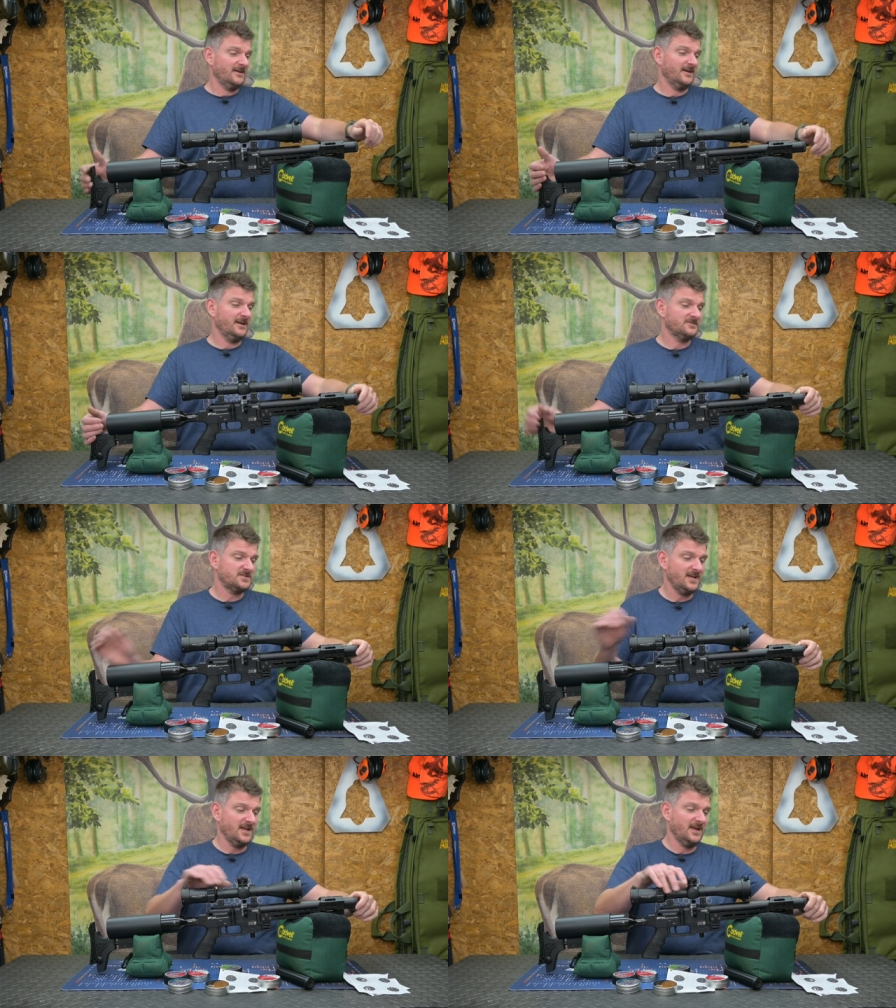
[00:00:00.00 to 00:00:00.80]
Now you'll have
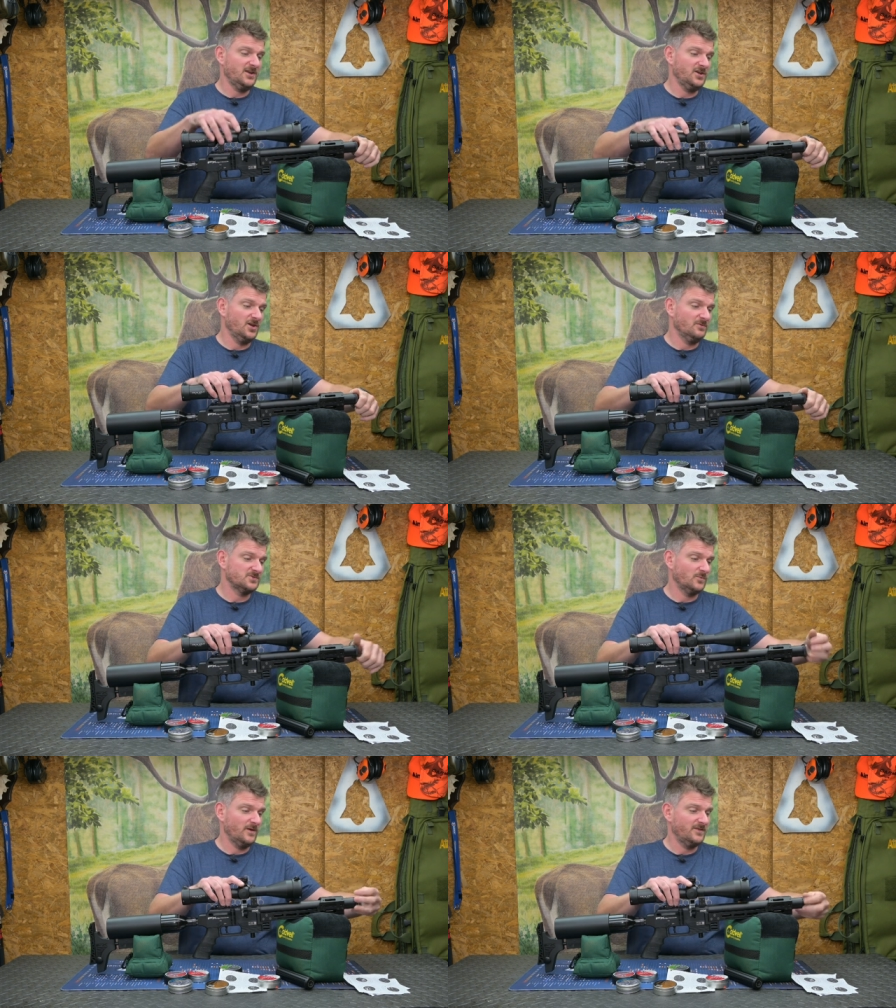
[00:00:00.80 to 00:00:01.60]
seen it in
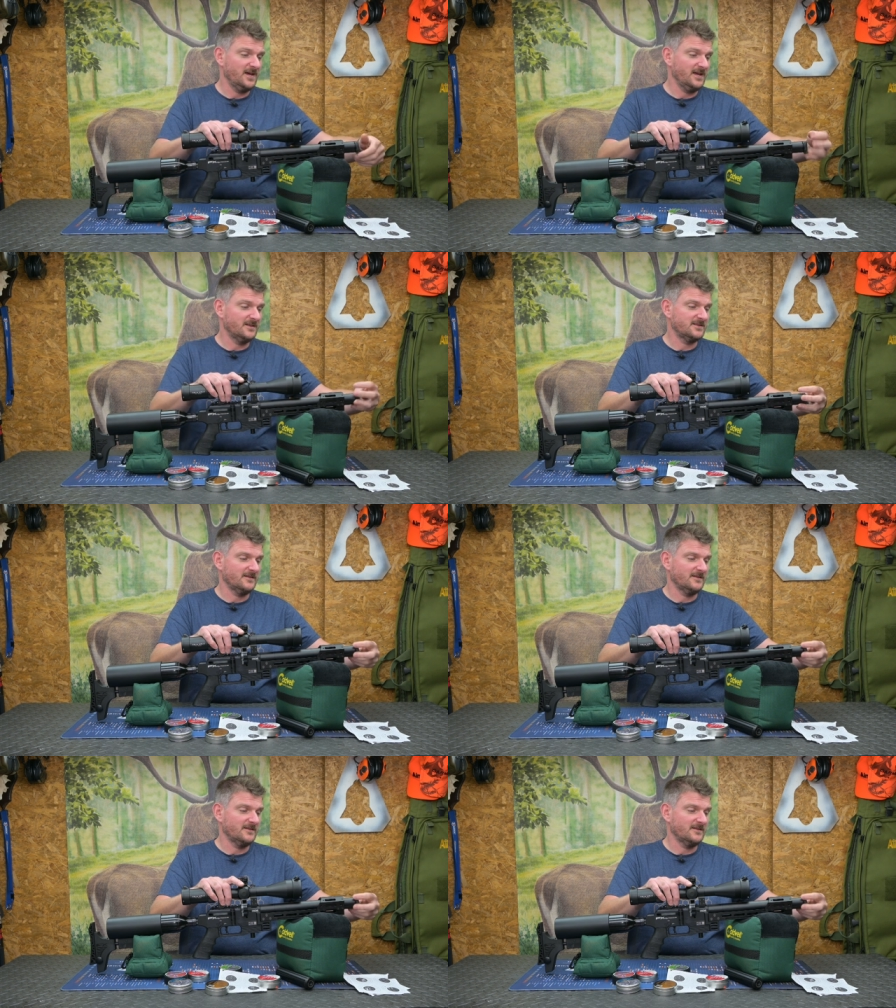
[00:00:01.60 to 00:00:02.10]
use with the